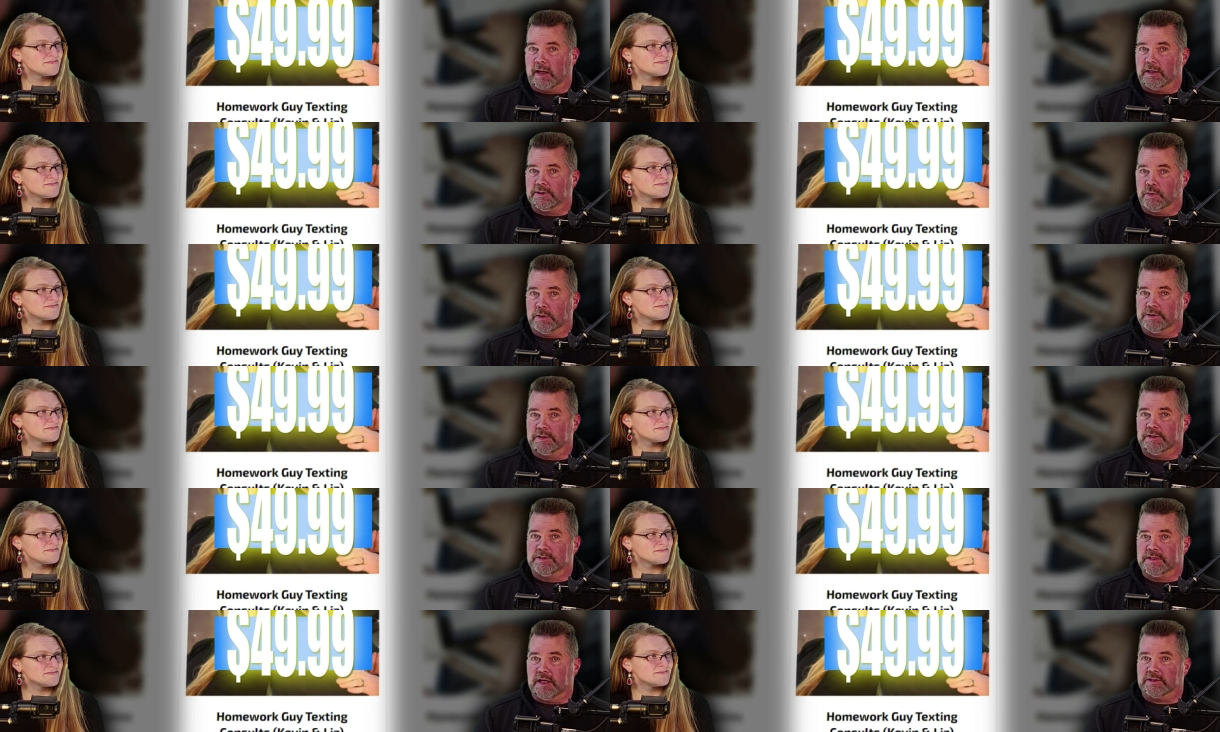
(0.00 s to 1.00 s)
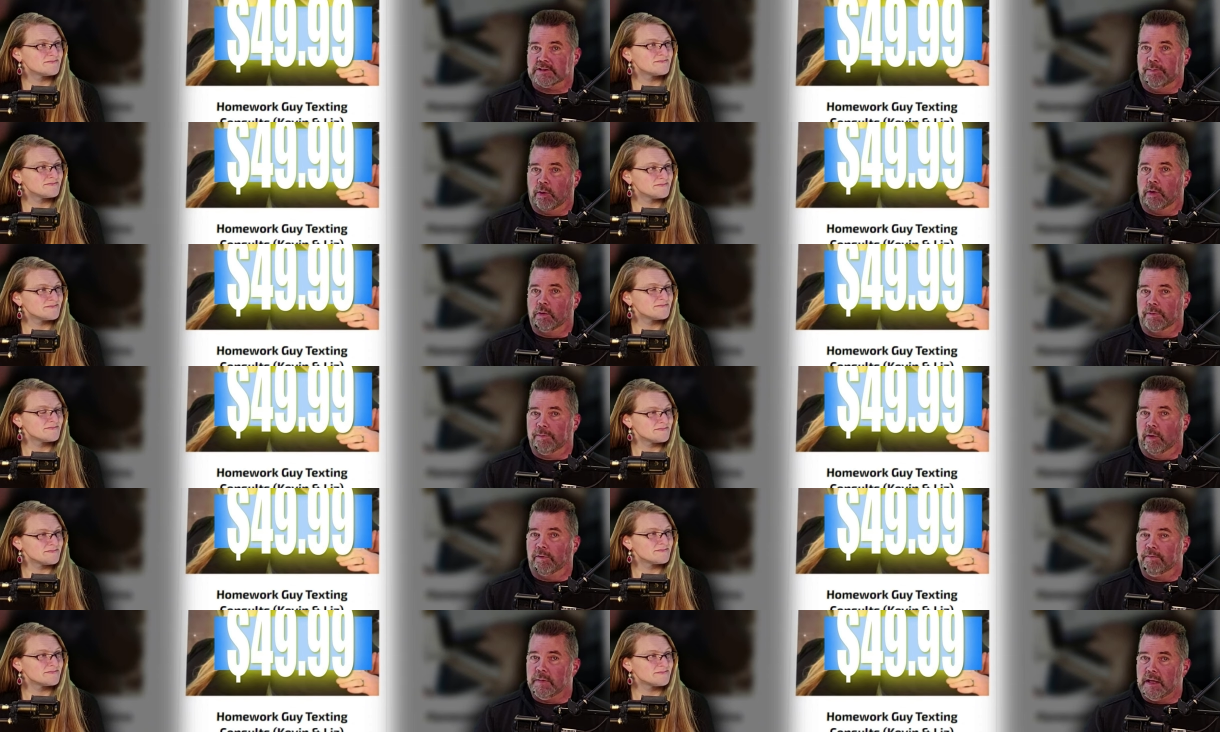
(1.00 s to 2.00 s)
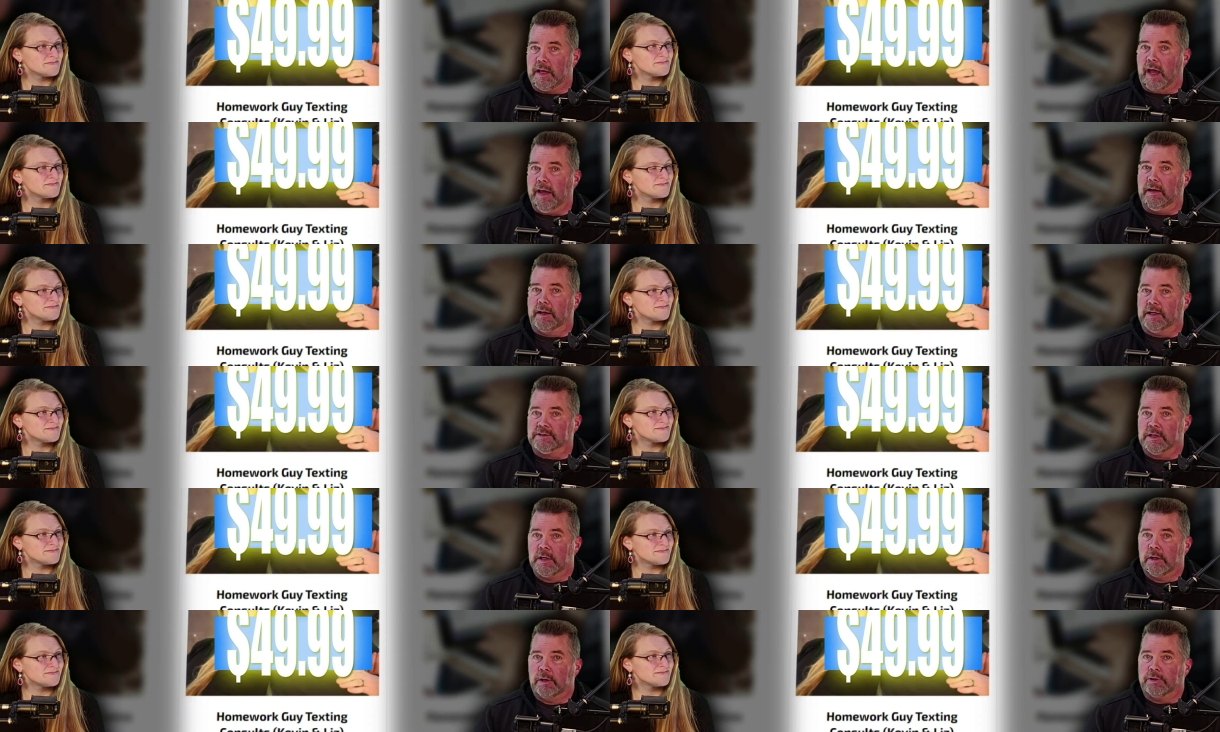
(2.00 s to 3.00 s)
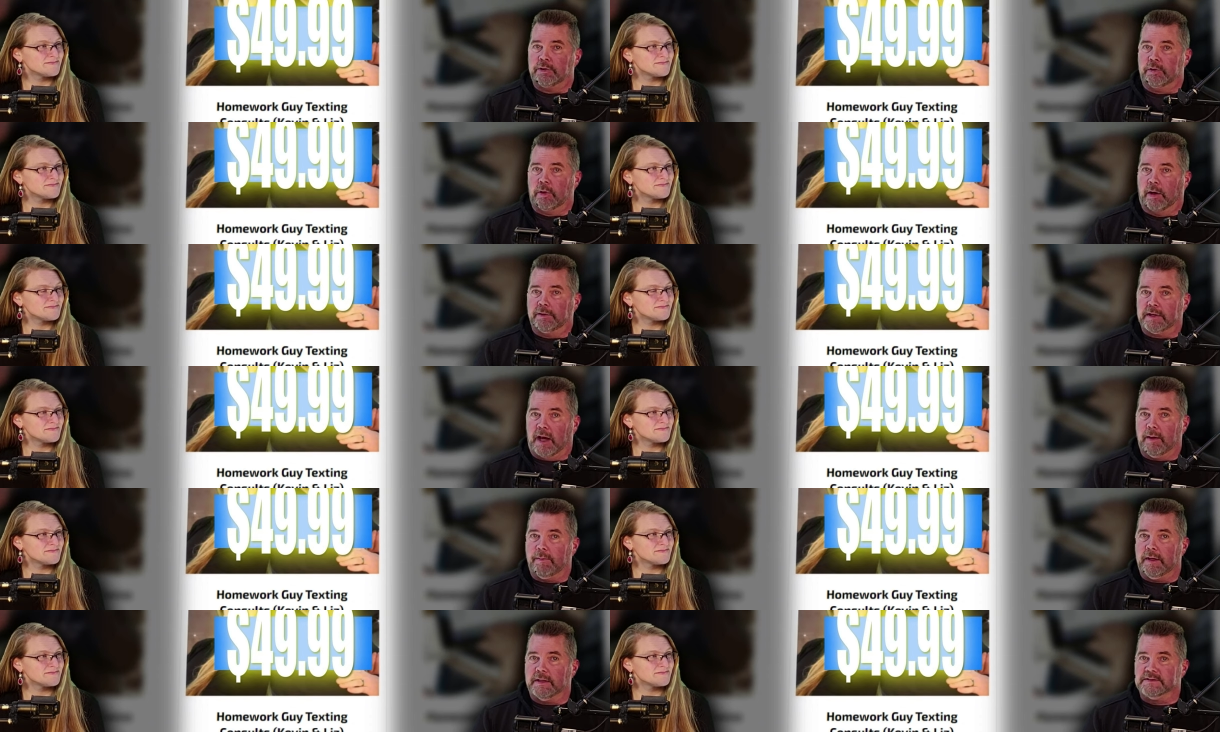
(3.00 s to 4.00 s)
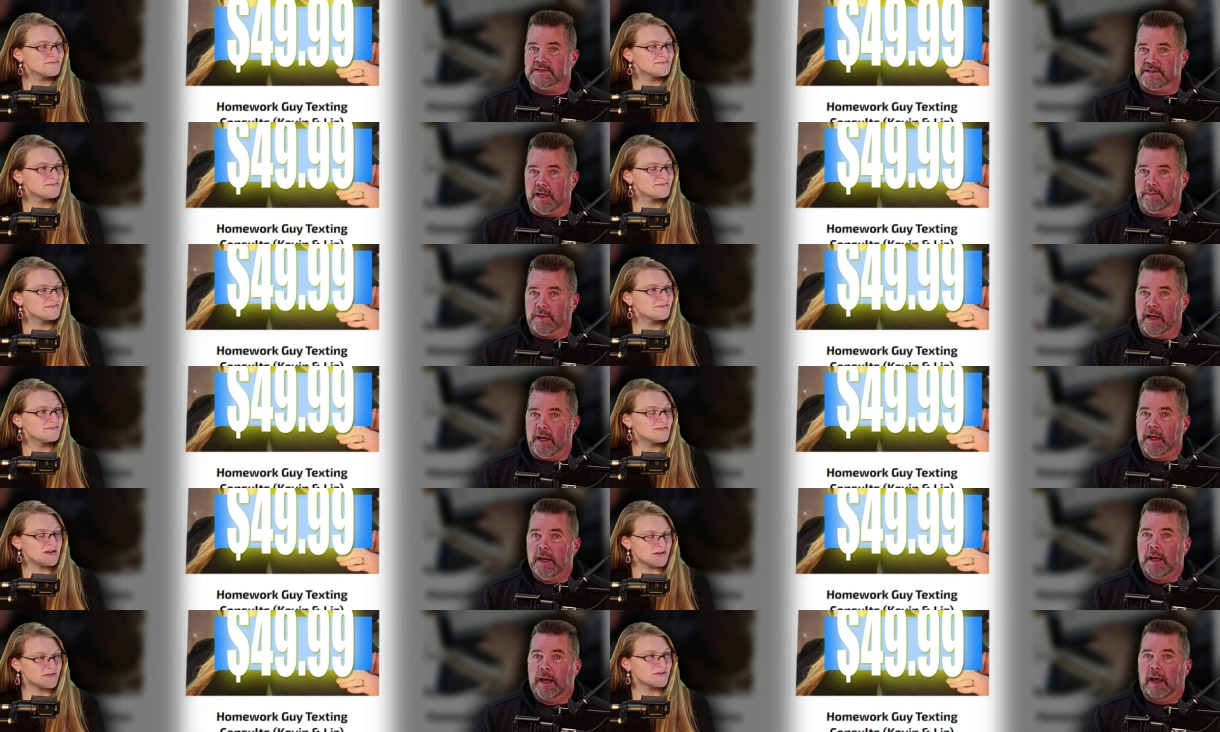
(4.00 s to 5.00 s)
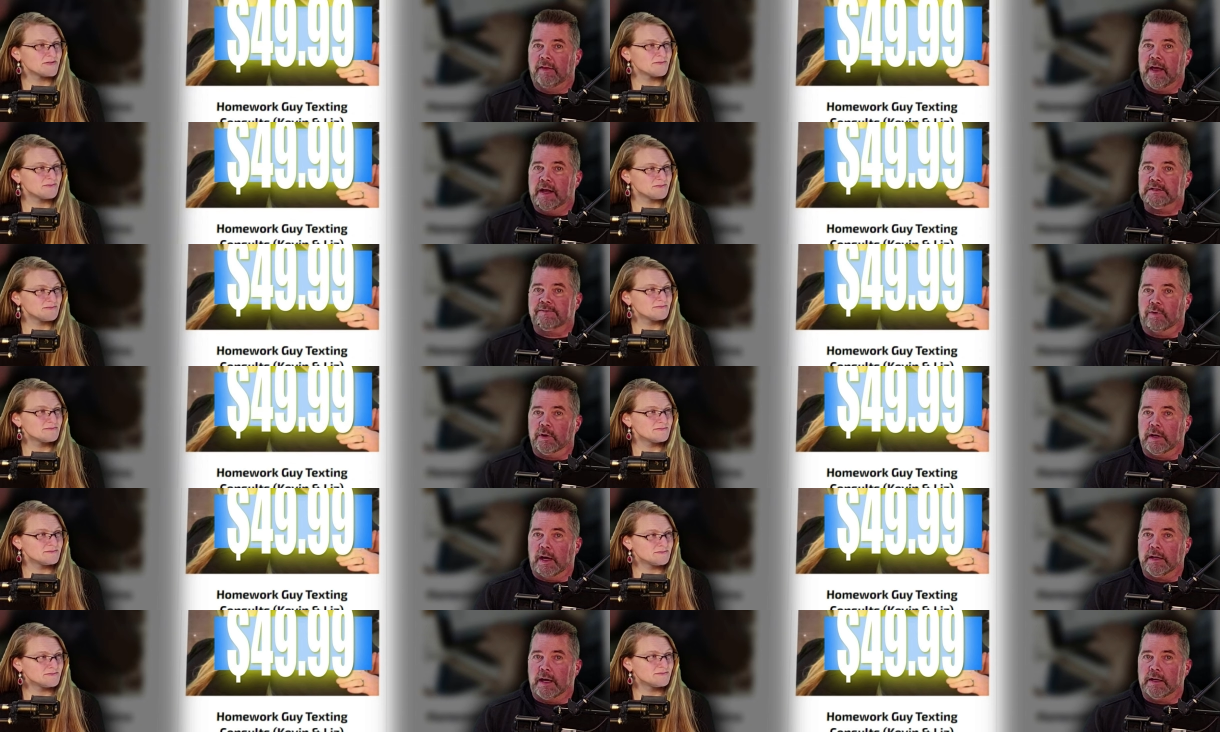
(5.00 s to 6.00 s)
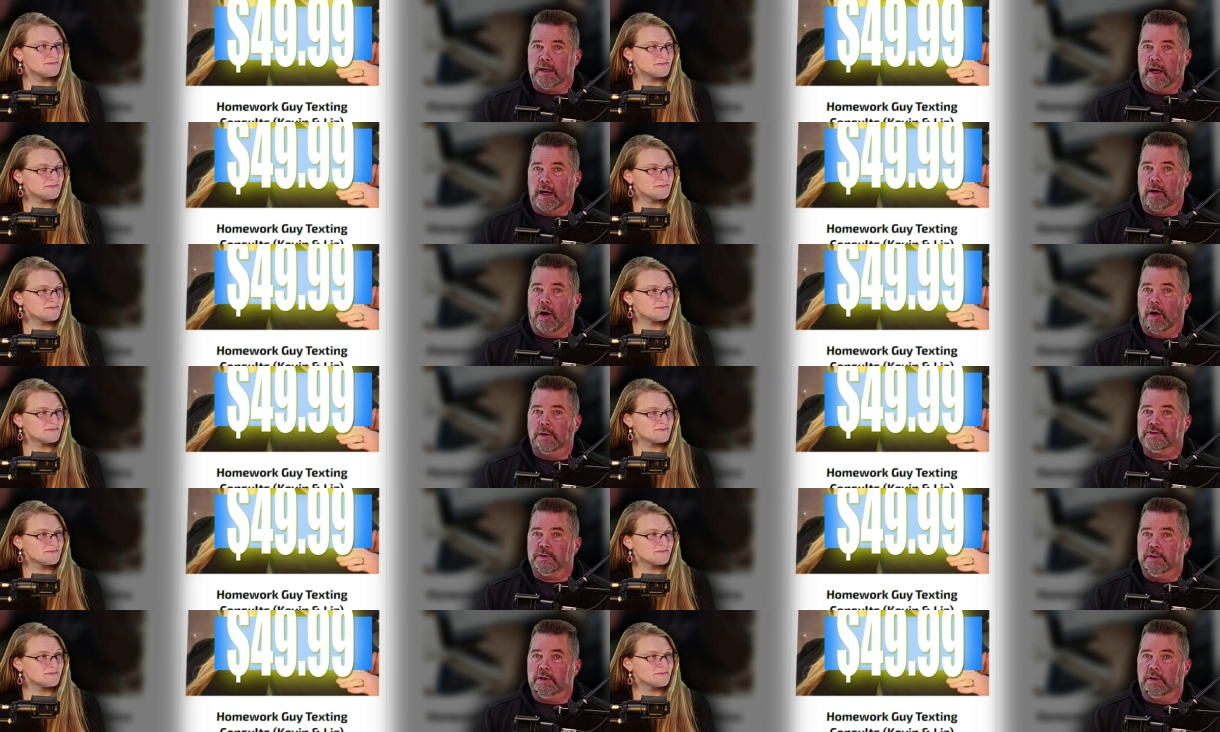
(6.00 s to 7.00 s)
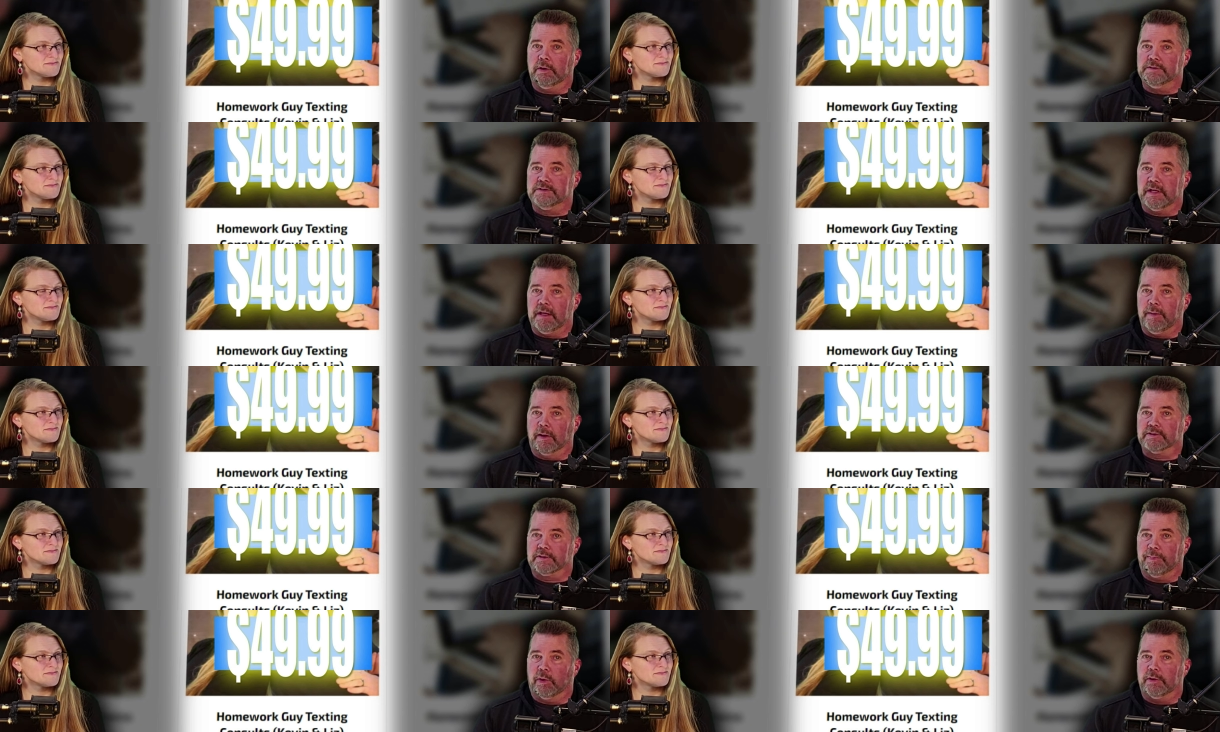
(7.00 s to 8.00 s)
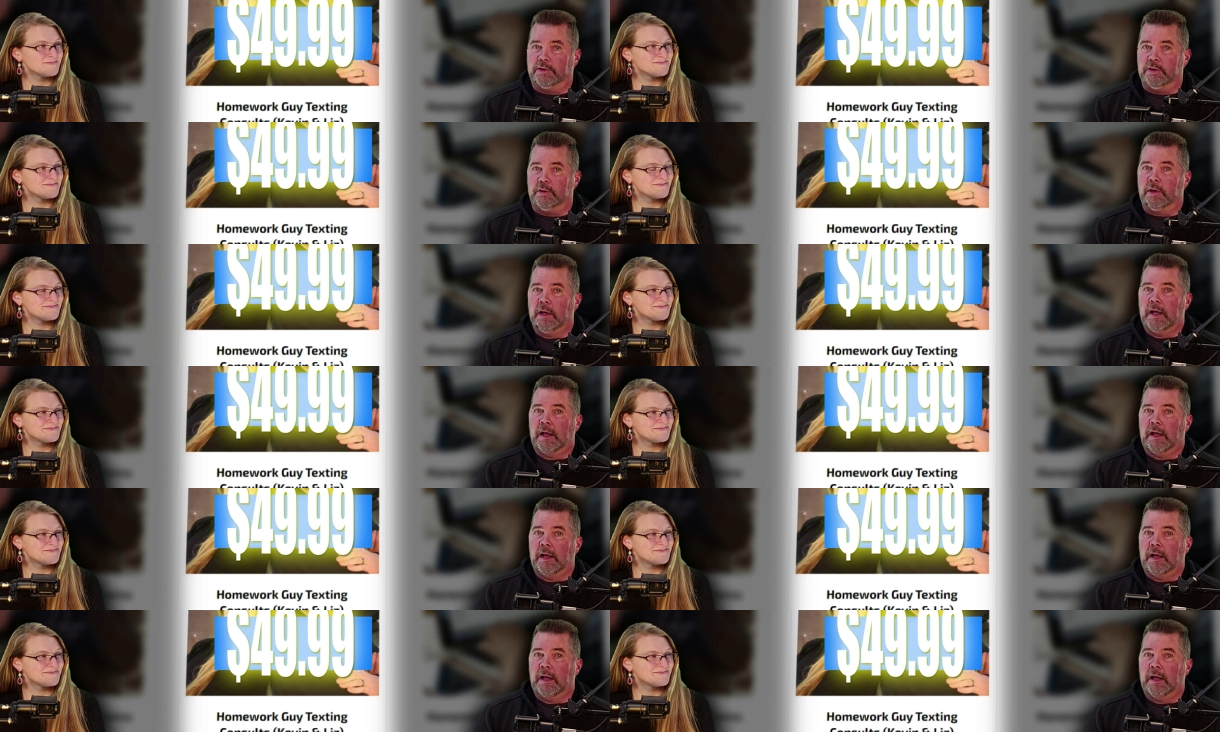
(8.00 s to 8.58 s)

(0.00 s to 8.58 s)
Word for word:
Speaker 1: package, which is tech support with both me and Liz turnaround time is the same day. Yes. And that is $49.99. Also includes the email support too.